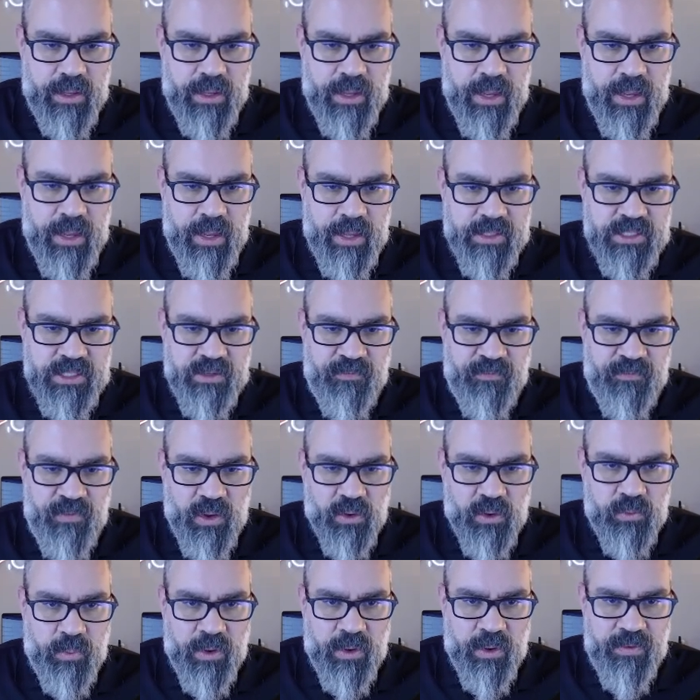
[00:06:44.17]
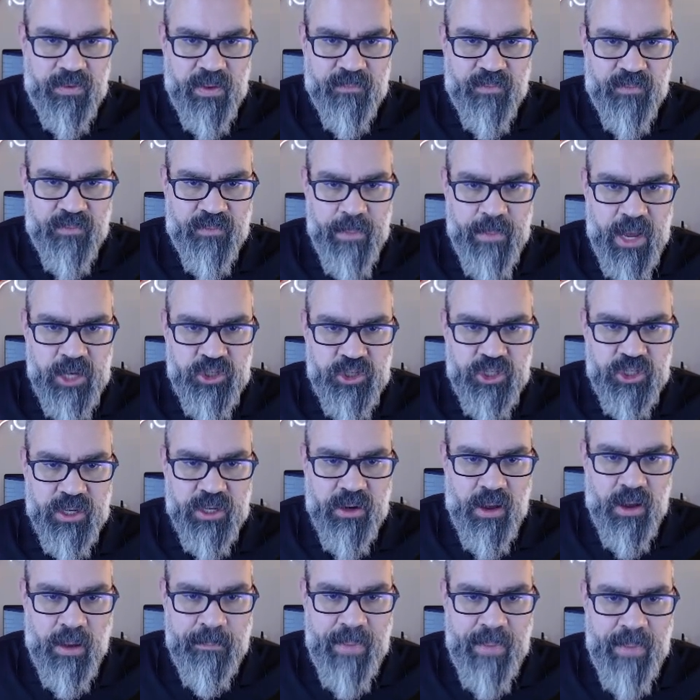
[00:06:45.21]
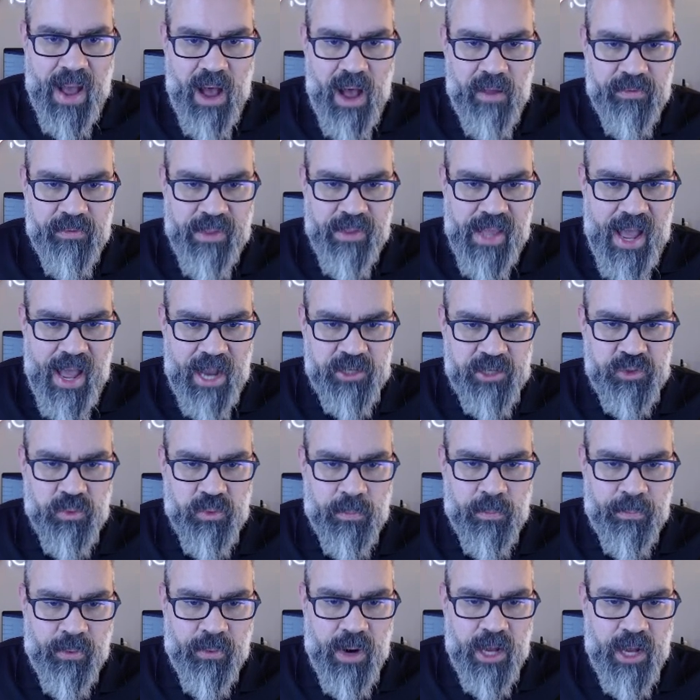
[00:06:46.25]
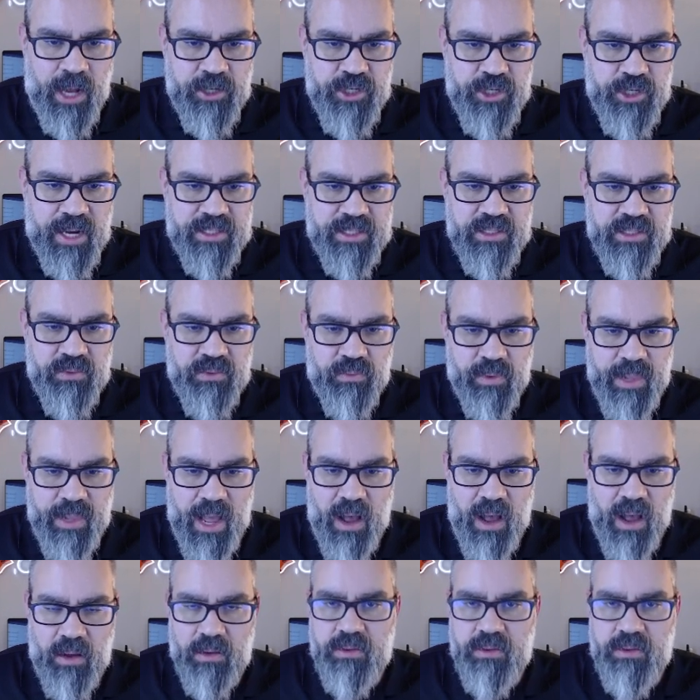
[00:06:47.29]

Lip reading: It's filled with information about the actual project without,